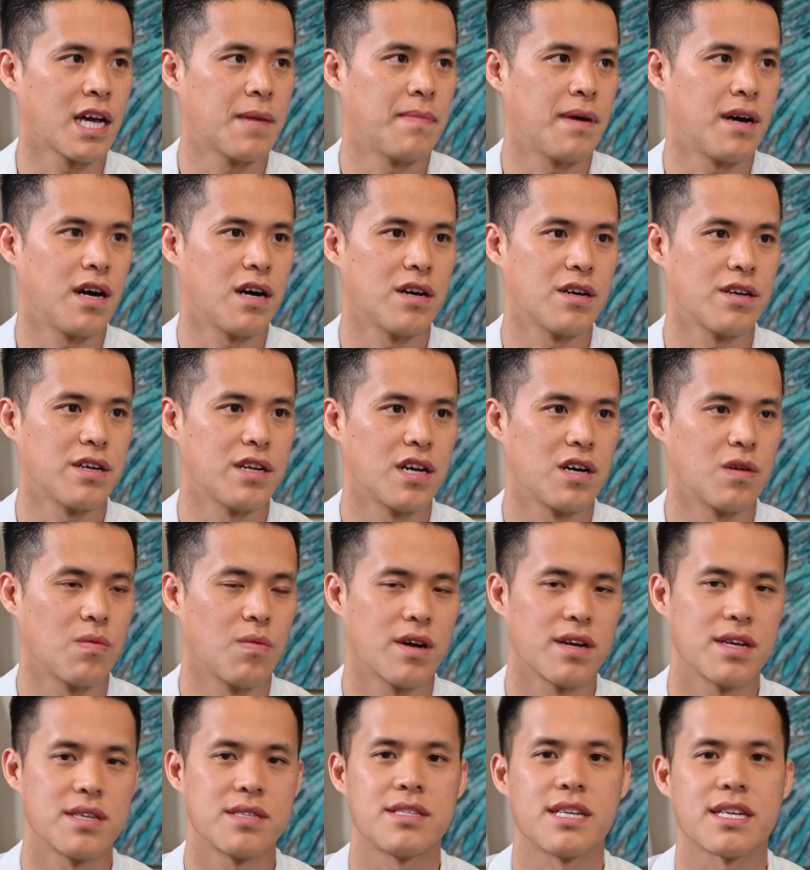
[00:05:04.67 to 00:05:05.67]
about,
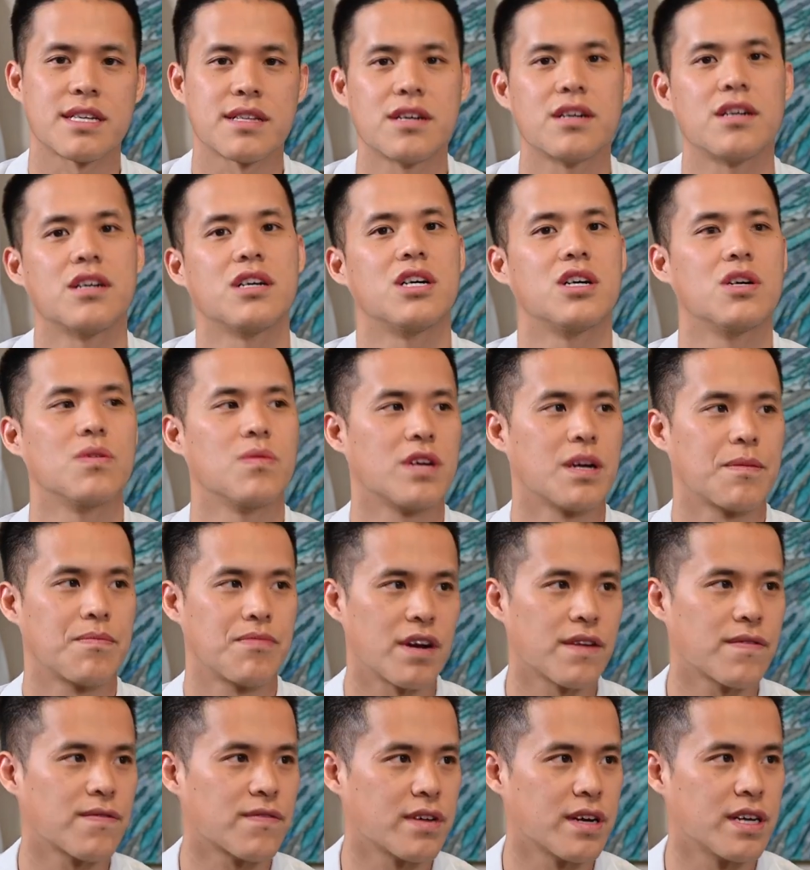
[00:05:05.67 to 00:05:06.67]
where to signal, where to
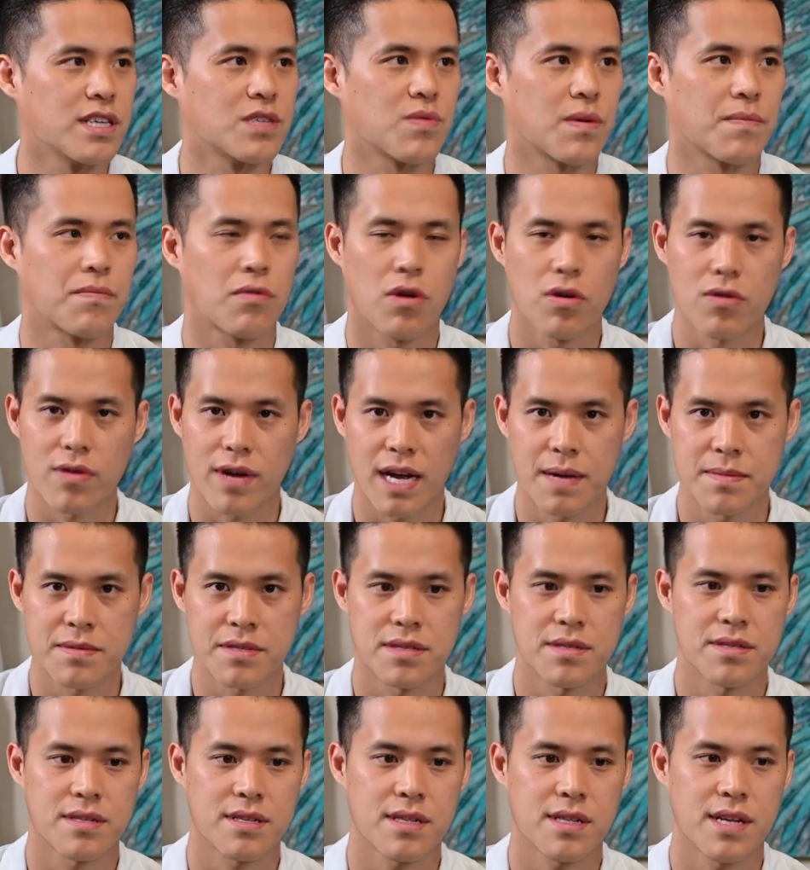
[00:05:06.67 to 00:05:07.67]
preference, what programs
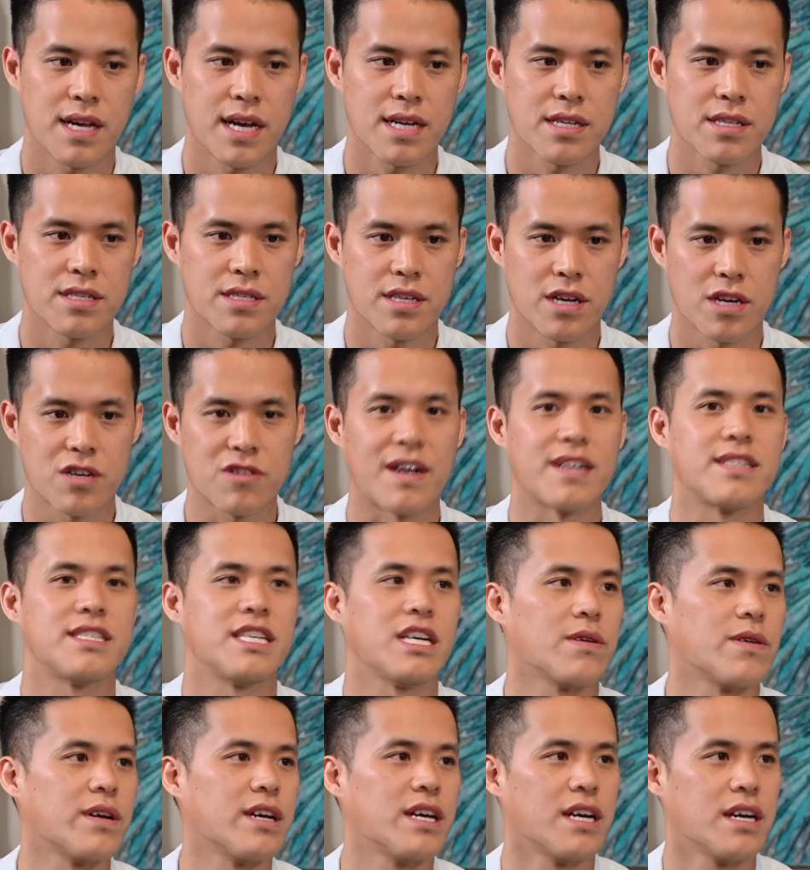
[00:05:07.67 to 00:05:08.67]
to select, your
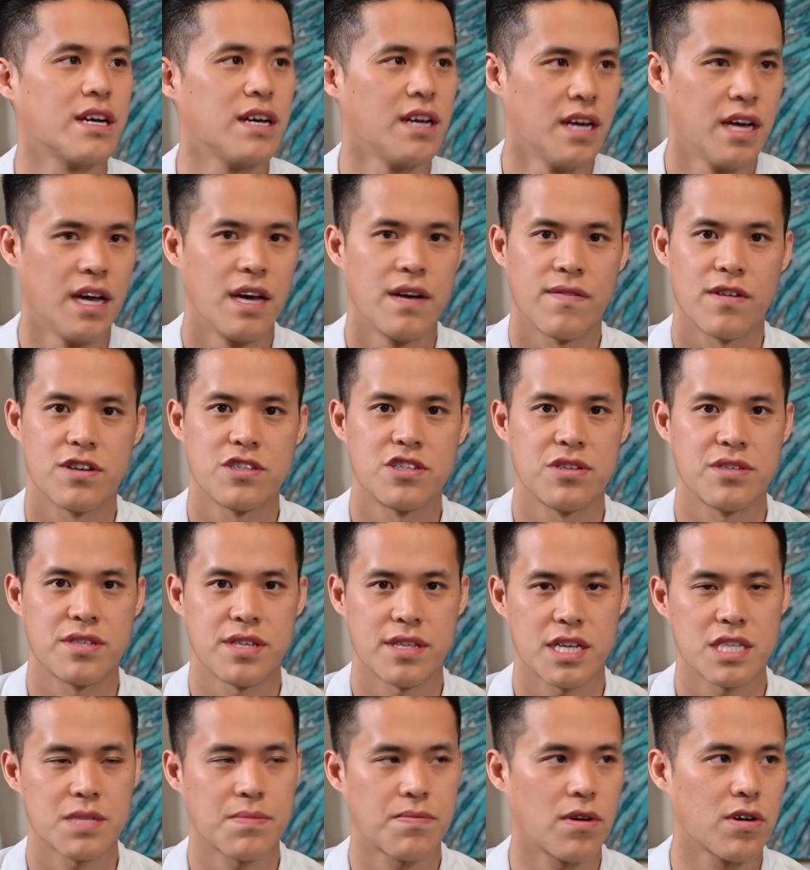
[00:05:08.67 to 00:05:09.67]
criteria for choosing
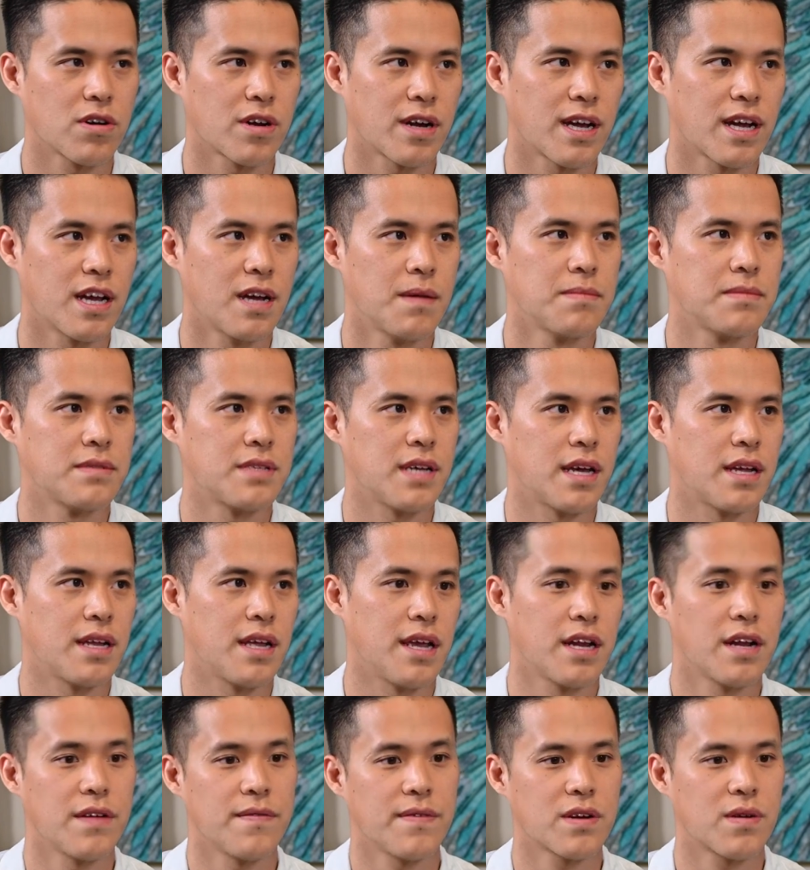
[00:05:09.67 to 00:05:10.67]
these programs, and
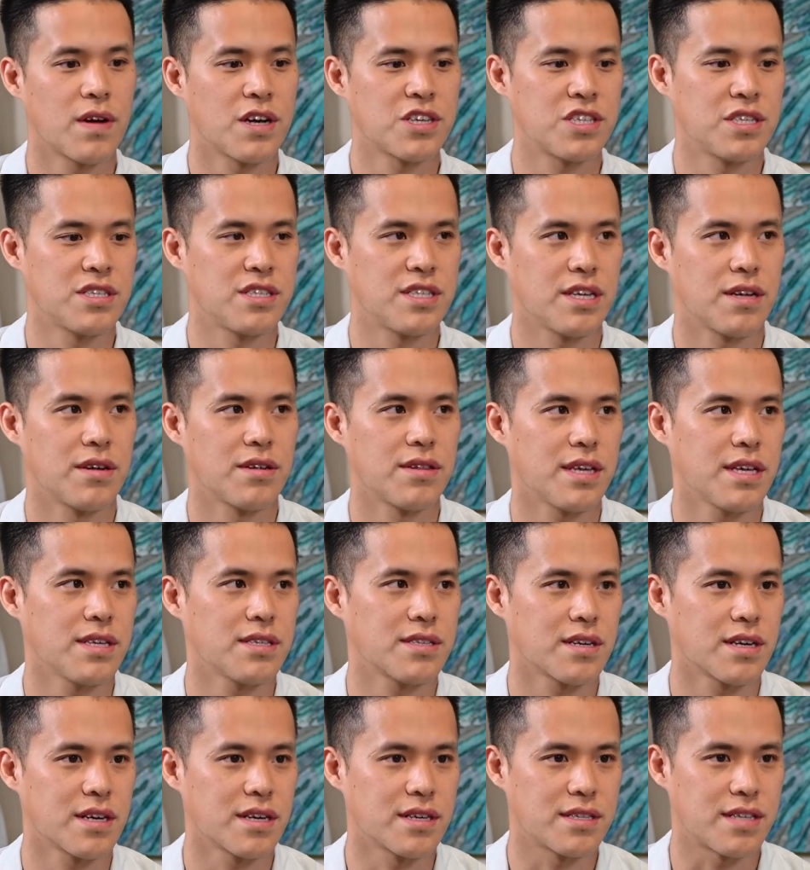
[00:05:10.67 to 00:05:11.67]
interview questions. These
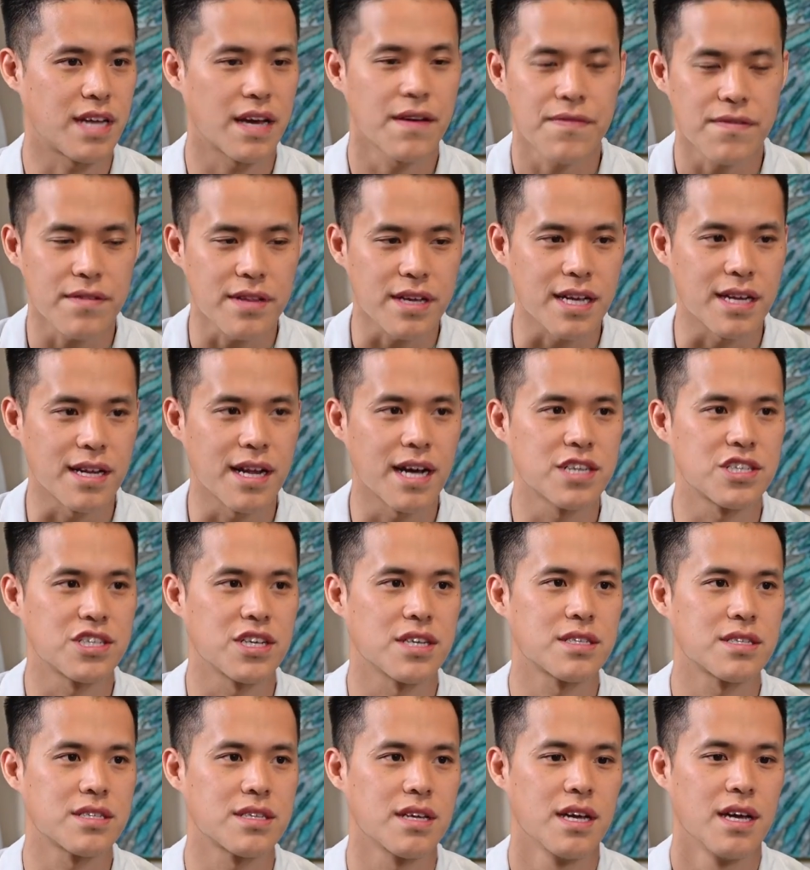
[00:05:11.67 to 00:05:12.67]
are definitely not
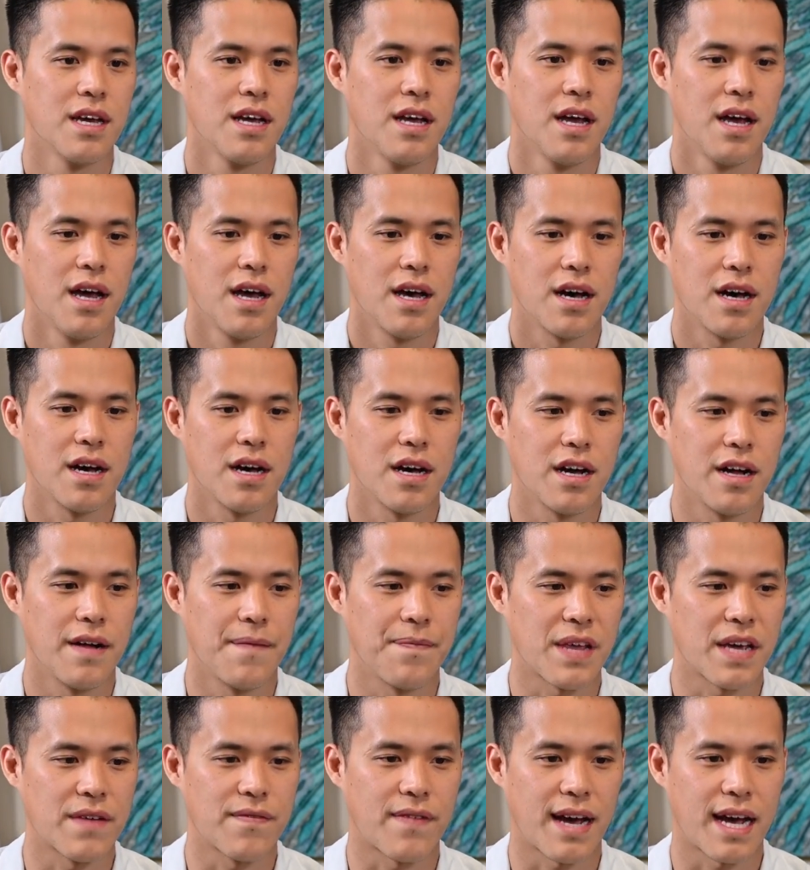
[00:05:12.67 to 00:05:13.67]
just
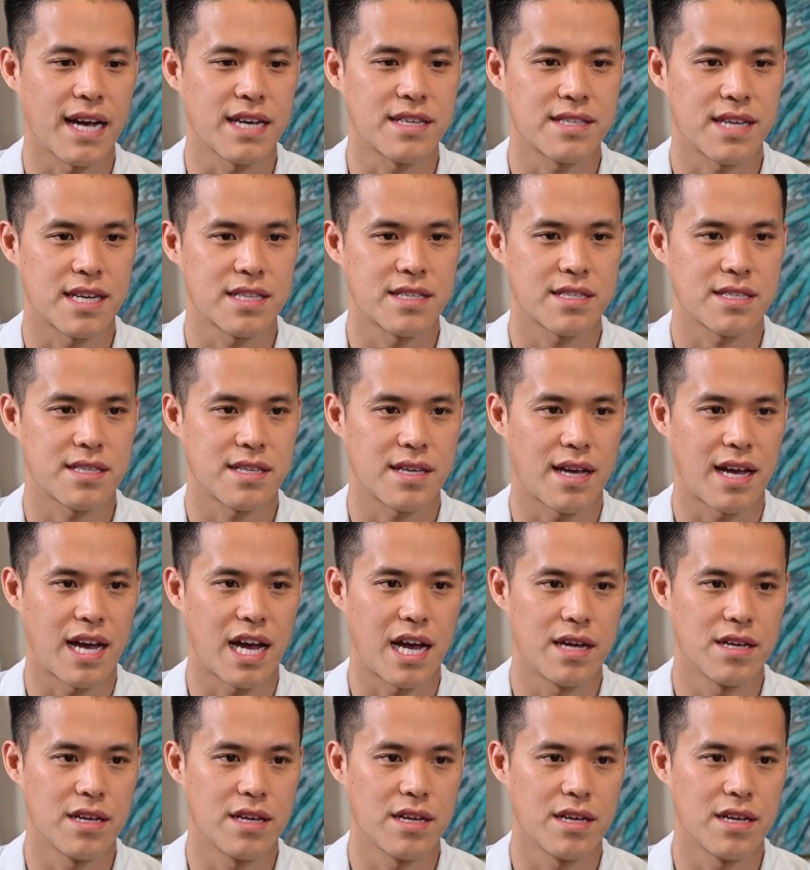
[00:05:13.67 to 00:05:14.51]
advice that's